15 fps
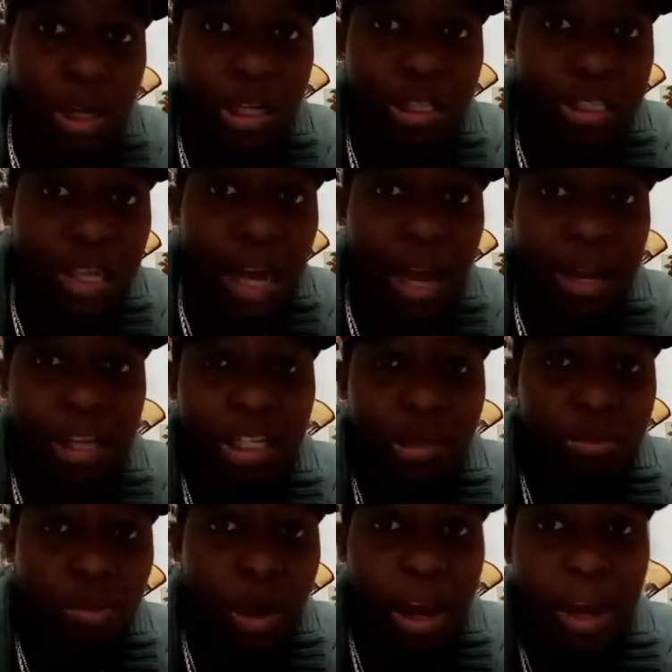side,
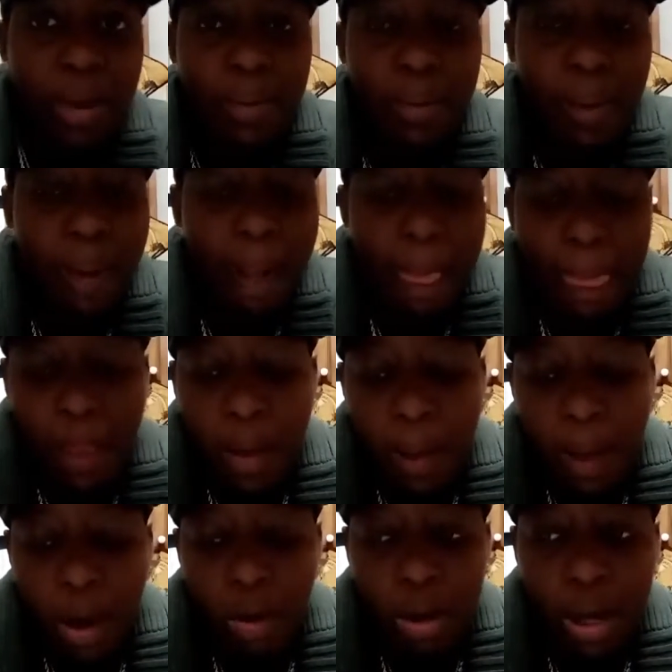each bread,
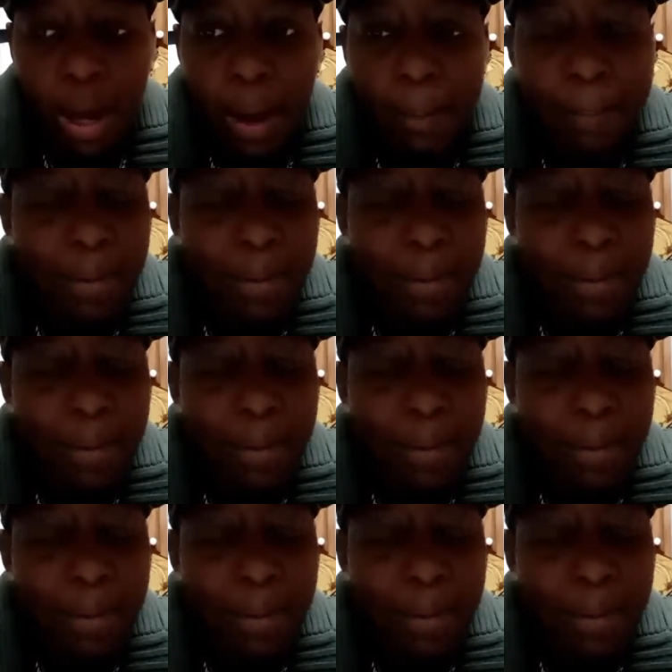okay.